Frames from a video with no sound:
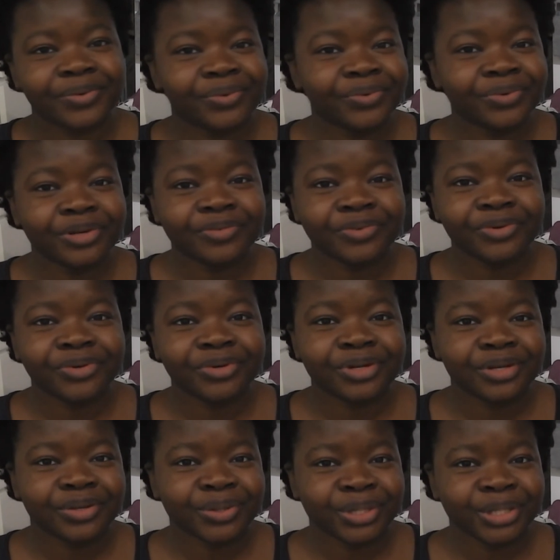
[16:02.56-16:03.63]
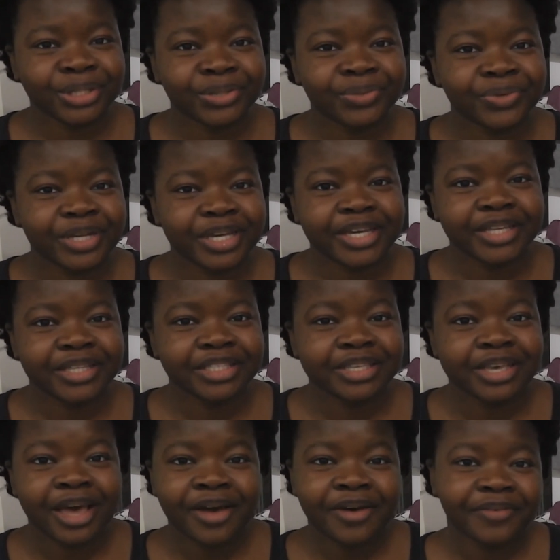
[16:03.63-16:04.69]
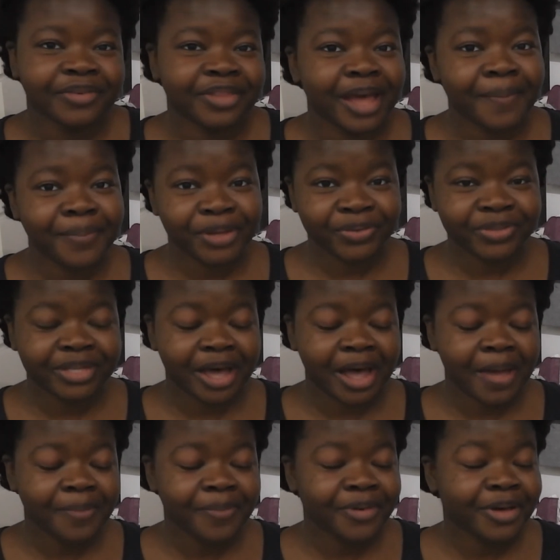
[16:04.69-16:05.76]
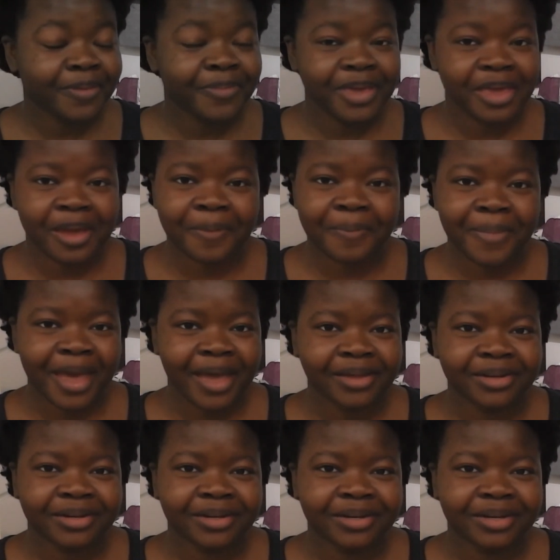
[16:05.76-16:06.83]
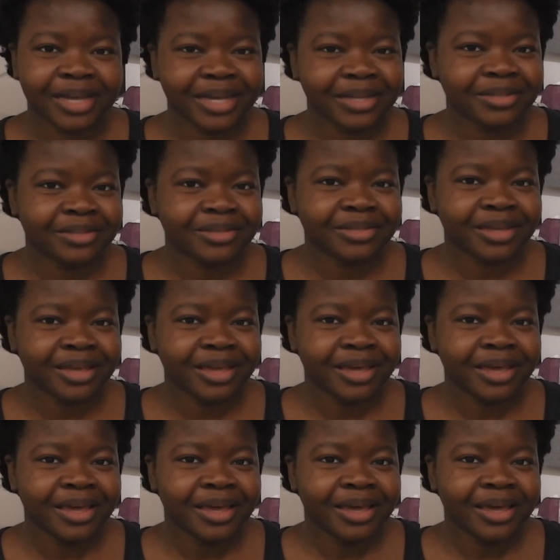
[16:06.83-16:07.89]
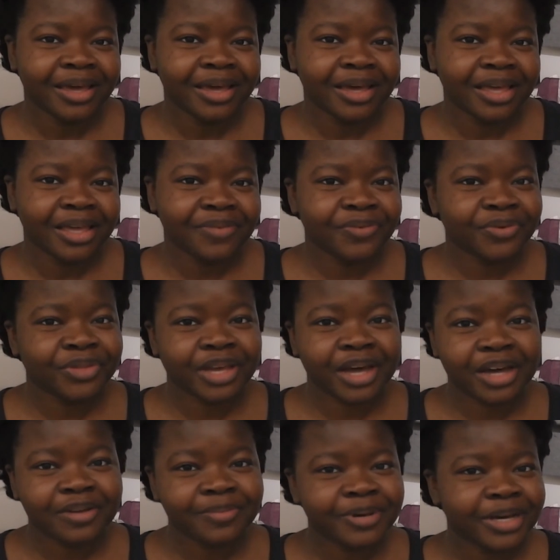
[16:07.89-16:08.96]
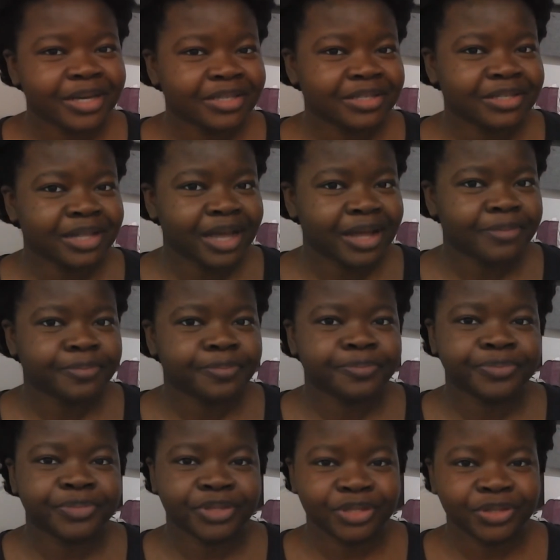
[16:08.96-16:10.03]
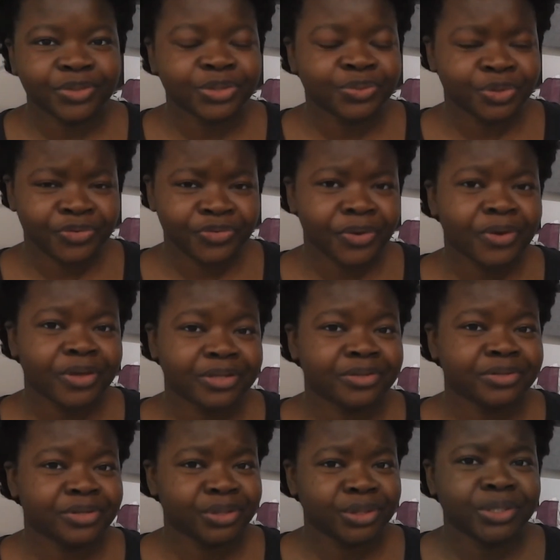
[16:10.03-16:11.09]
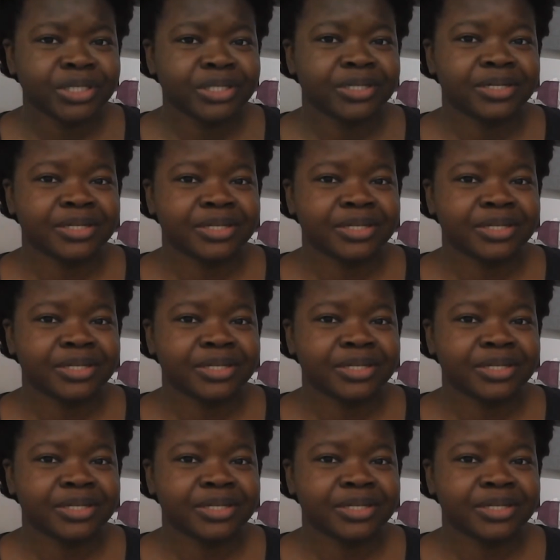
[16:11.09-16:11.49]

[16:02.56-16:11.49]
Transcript: all of your nutritional needs for that mealtime are being met. And if you're the kind of person that you just want to focus on nutrition,